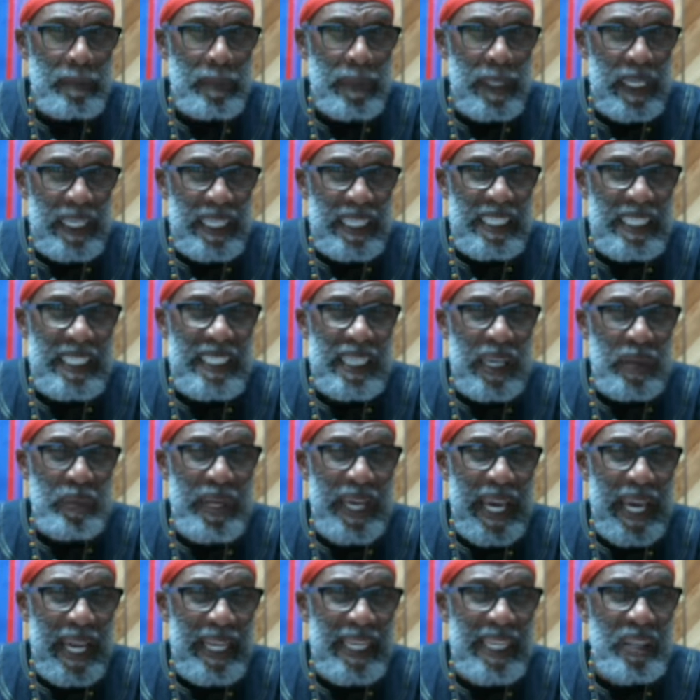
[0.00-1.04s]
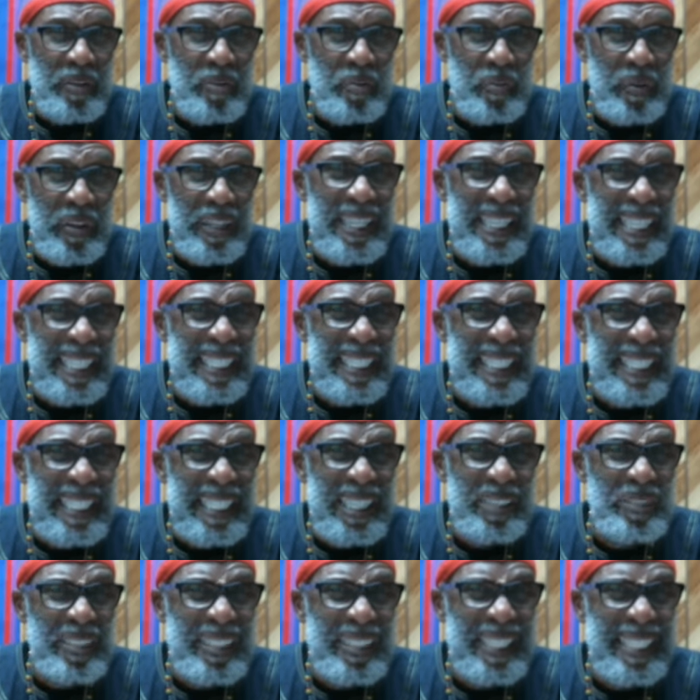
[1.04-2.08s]
Did he say we got to get rid of these
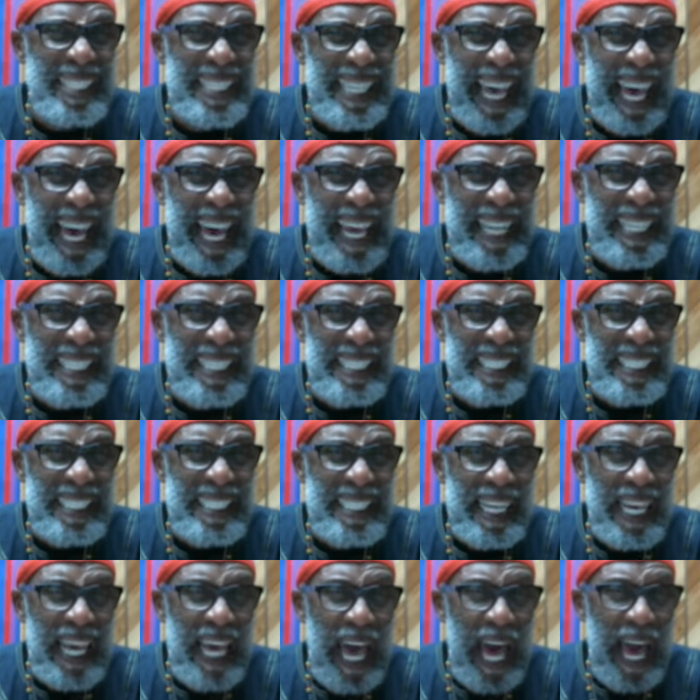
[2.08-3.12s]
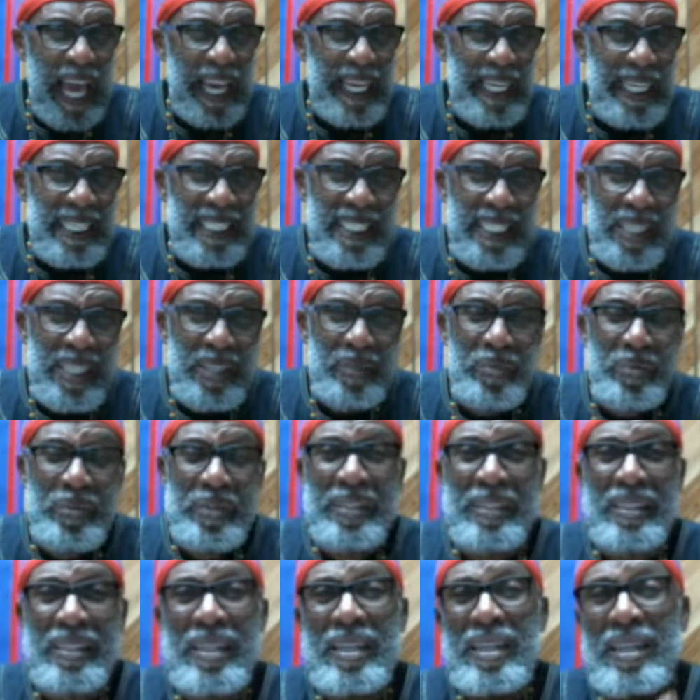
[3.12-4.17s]
secret societies? I guess he
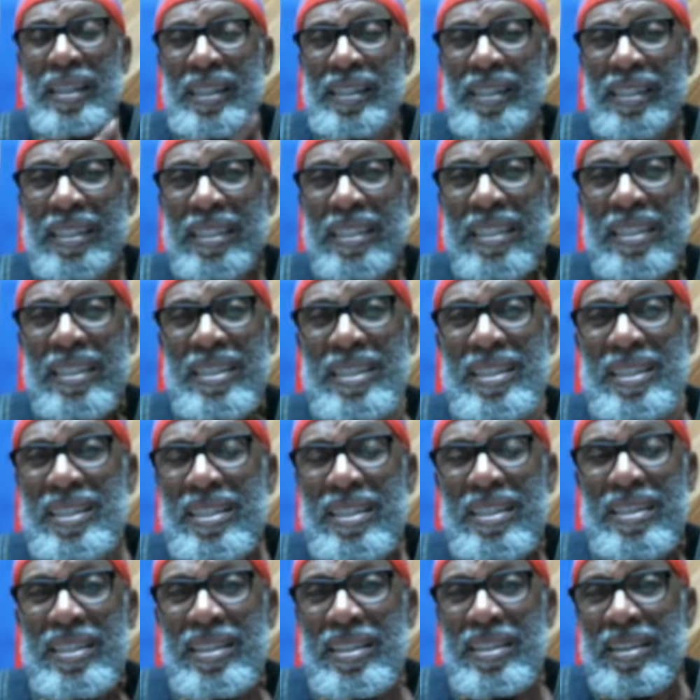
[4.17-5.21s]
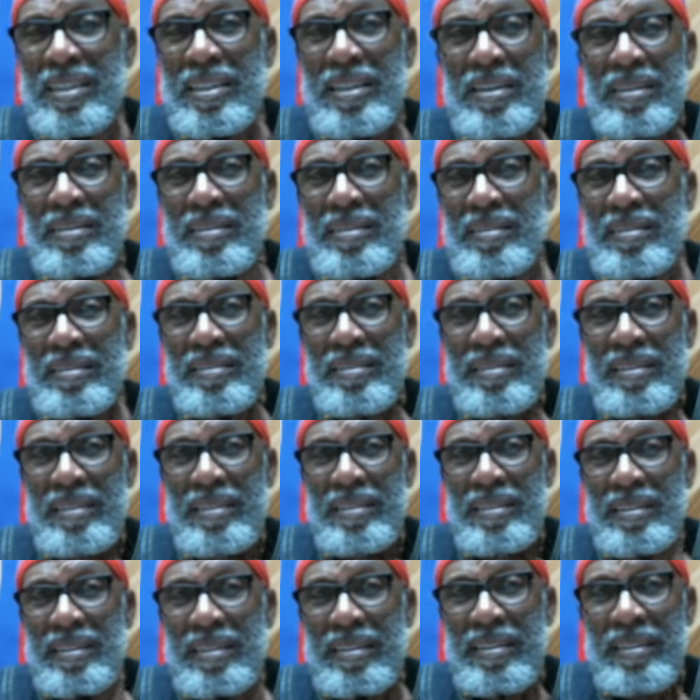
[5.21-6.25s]
was, uh, you know,
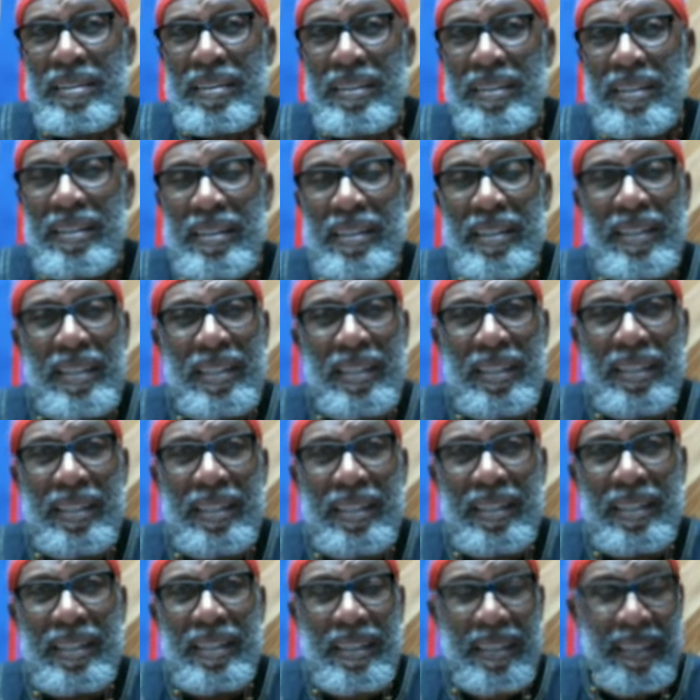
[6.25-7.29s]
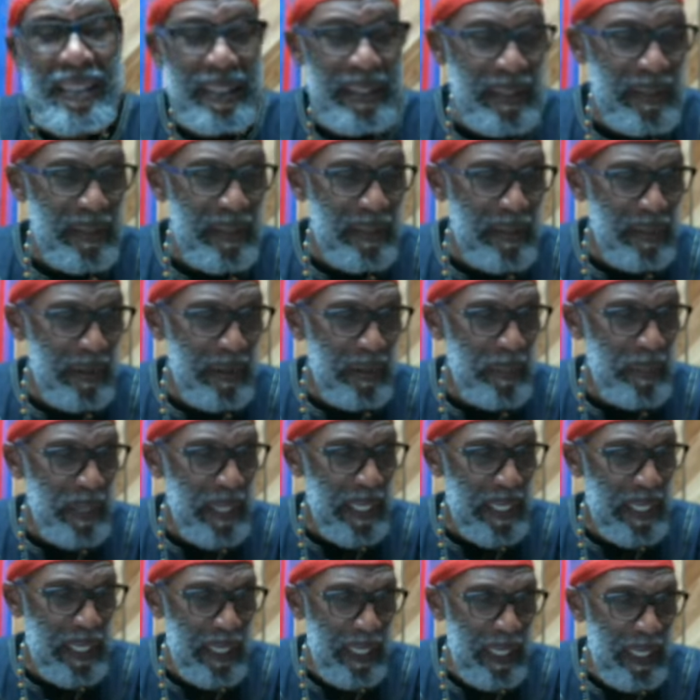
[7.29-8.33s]
you know what I
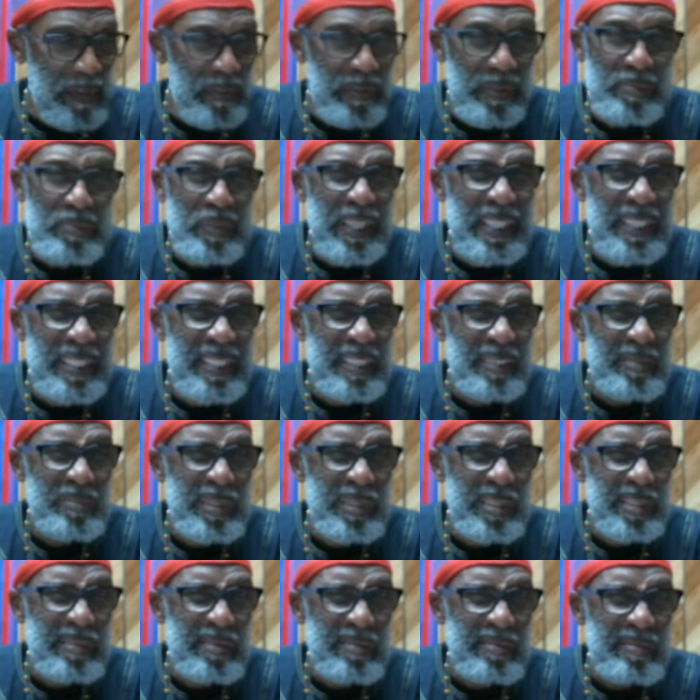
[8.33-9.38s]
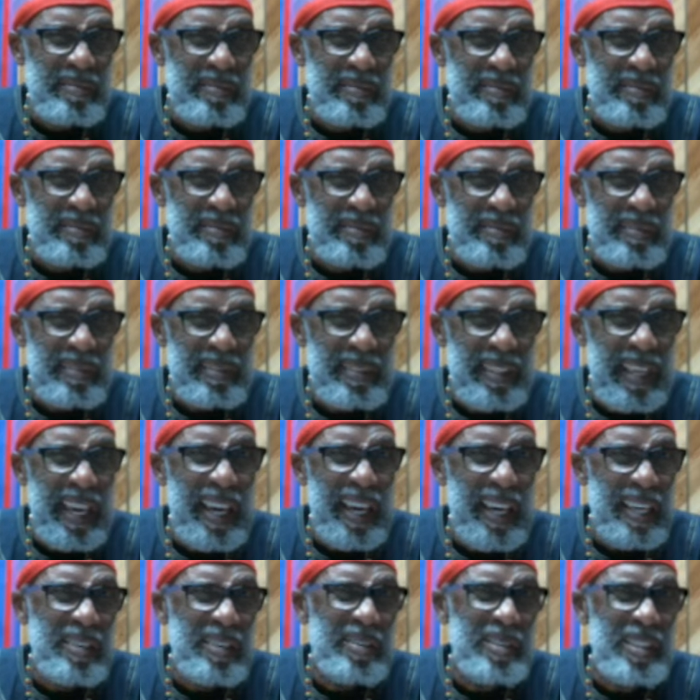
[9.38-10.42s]
mean? He was messed up too.
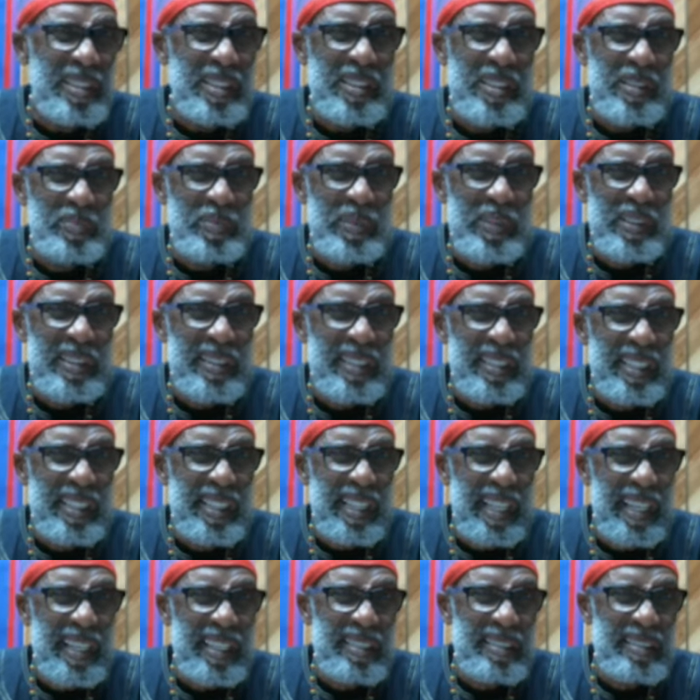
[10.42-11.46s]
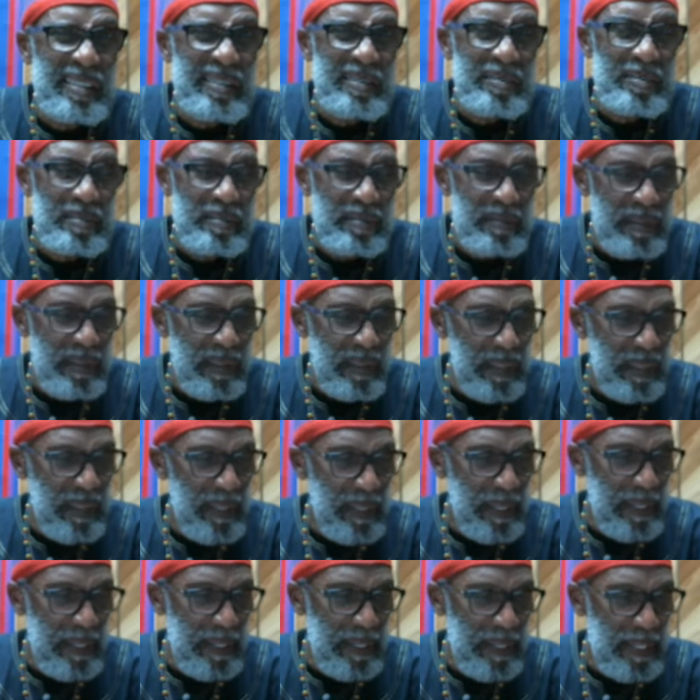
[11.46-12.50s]
Yeah, he was conspiracy nut too.
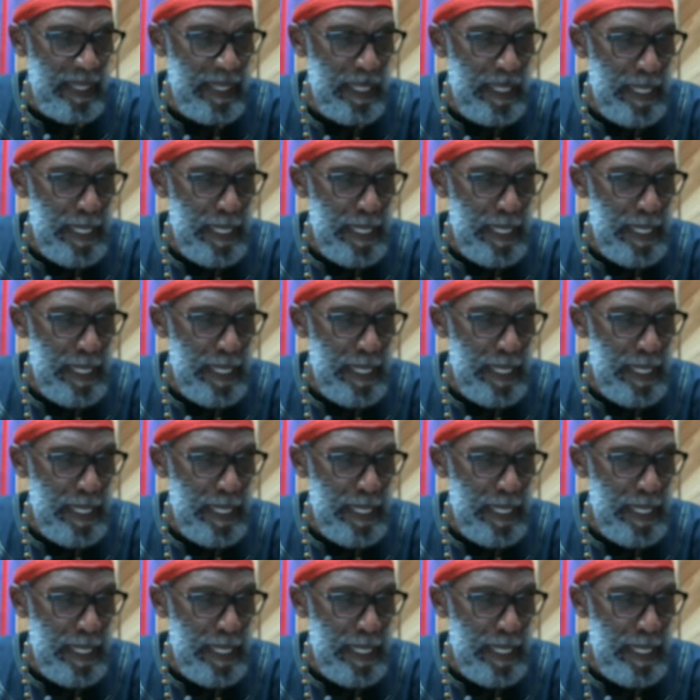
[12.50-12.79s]
Huh?